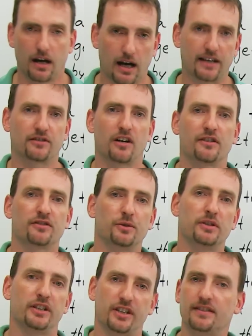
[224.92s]
I saw
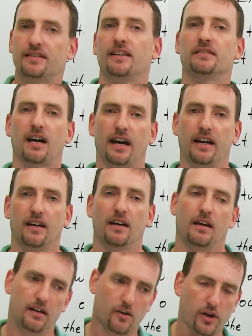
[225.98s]
Susie, she says hi.
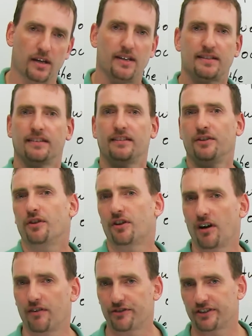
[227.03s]
Okay, let's continue the
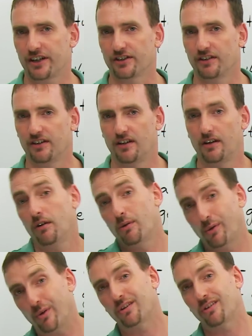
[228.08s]
conversation.
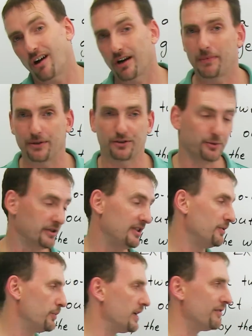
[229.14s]
Or talk about Susie,
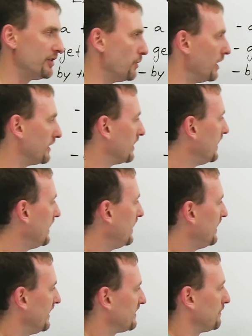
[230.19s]
whatever you want.
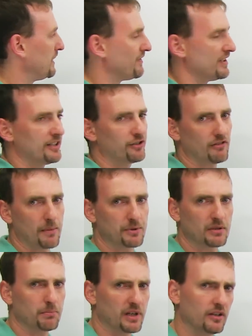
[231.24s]
It's a bit of an
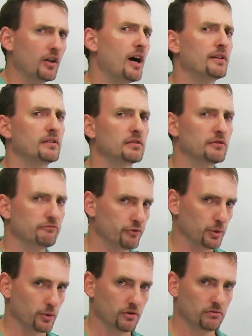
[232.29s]
interruption, but not
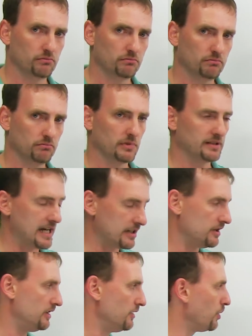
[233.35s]
rude. It's
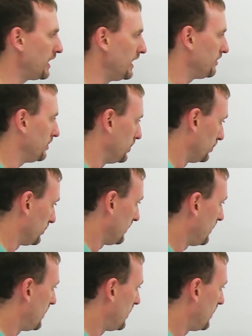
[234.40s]
actually okay to use.